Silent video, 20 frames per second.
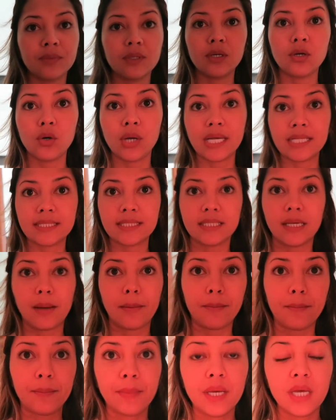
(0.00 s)
go get
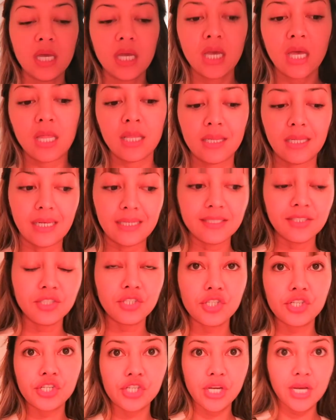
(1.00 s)
some
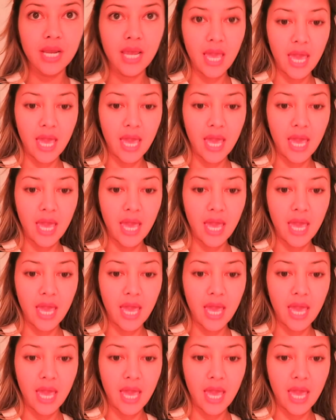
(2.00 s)
lunch